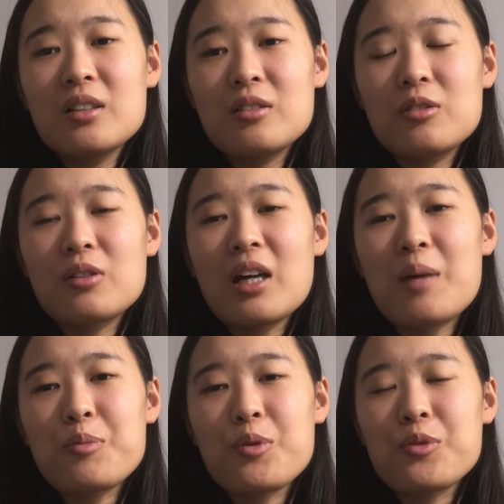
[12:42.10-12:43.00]
So you do
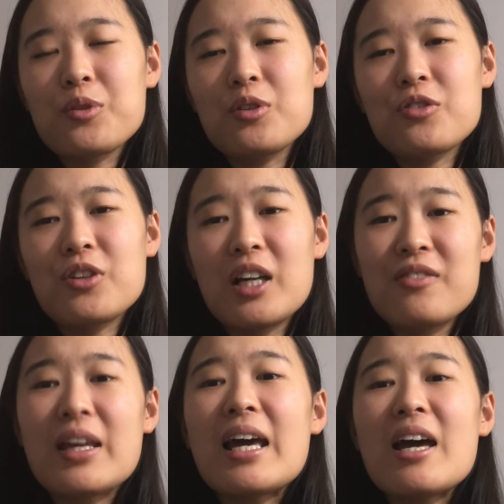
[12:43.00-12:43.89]
capsules, you look for
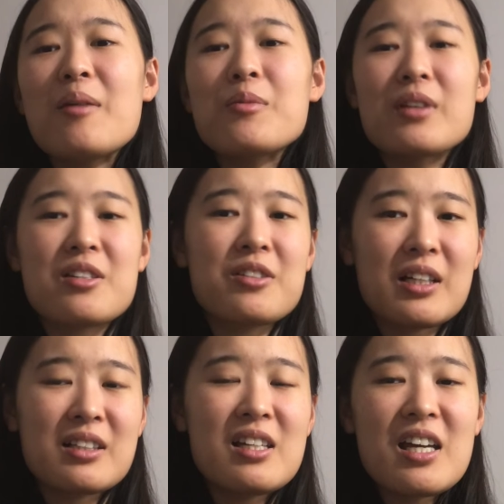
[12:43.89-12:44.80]
AVMs,
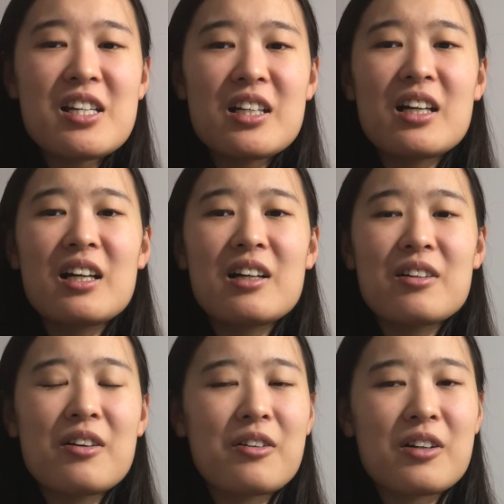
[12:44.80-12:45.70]

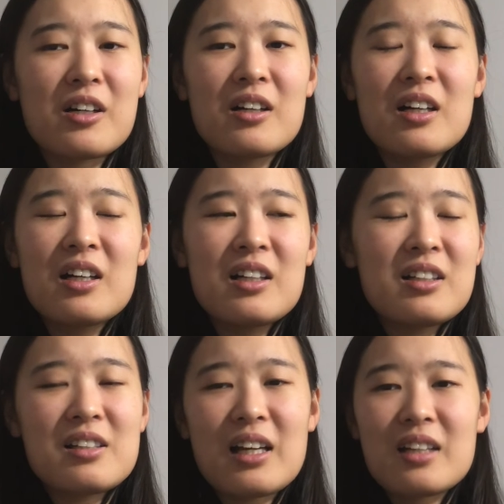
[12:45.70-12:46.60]
angioectasia, or
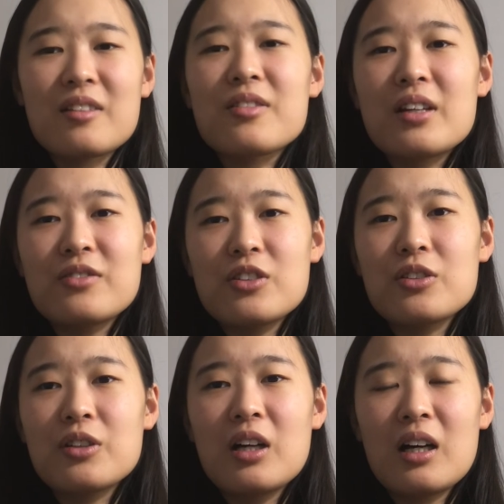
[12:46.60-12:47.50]
that kind of stuff
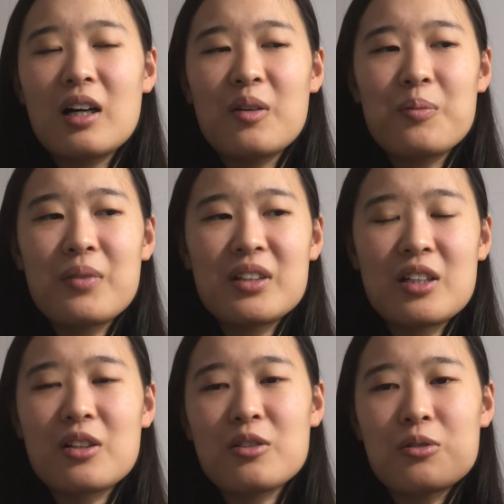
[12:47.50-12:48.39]
too.
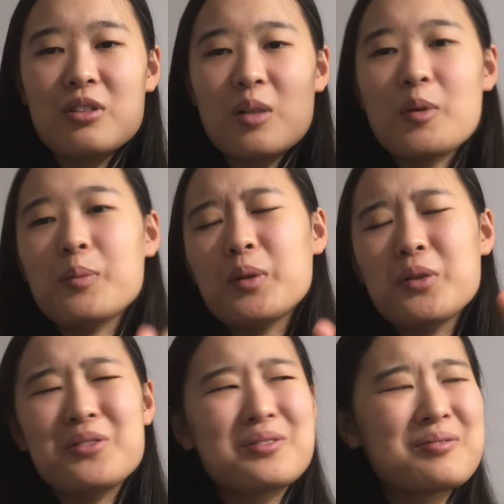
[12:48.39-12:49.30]
Then you can do double
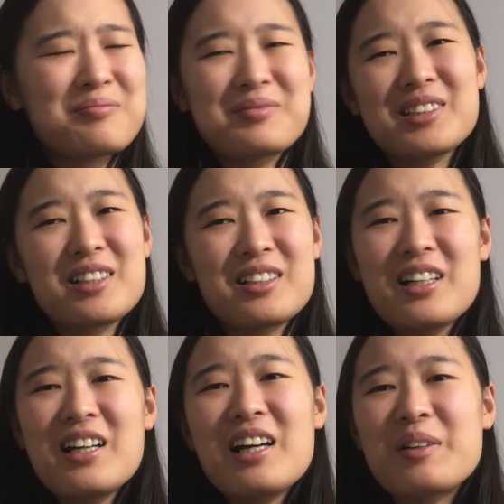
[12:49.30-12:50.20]
balloon,
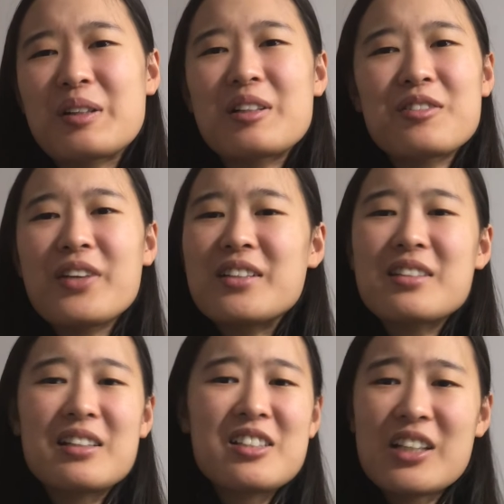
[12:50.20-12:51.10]
and there are
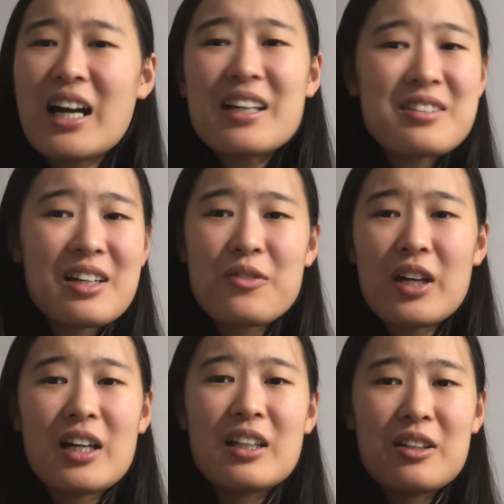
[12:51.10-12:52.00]
fancy GI stuff
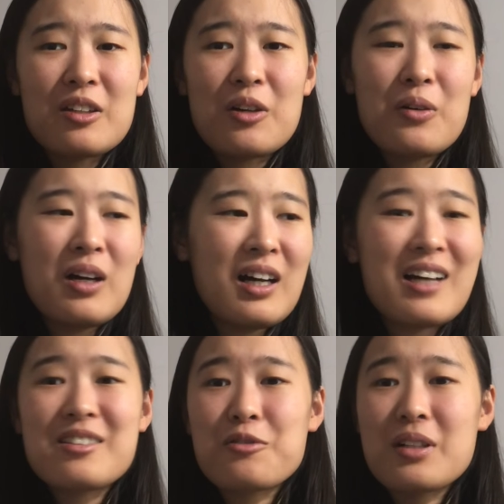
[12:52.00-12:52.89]
that
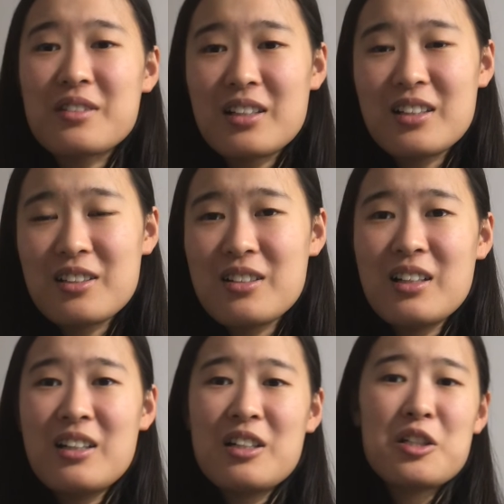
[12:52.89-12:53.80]
as a resident
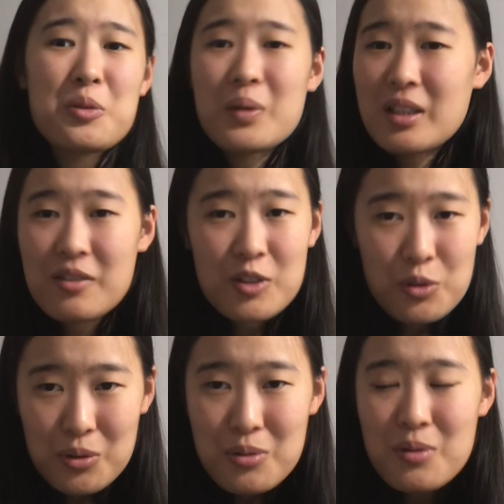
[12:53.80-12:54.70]
you will never
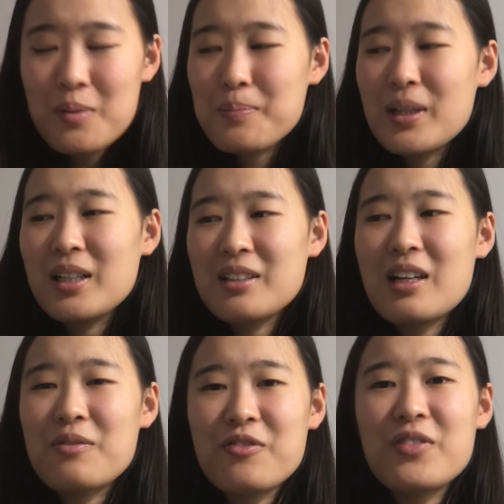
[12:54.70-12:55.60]
do, but they
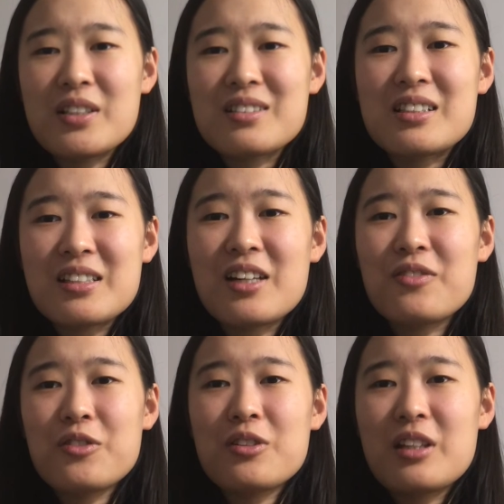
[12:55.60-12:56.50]
have fancy
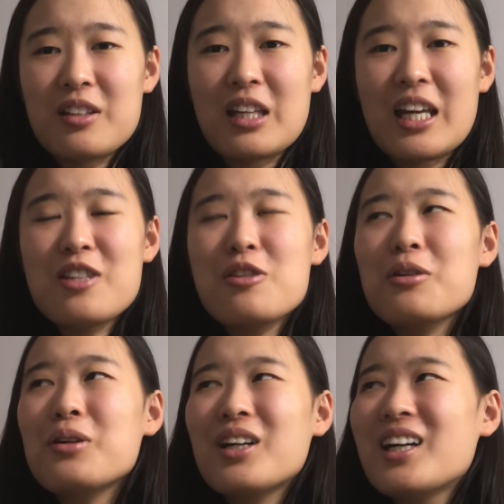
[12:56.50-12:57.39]
stuff that you can do.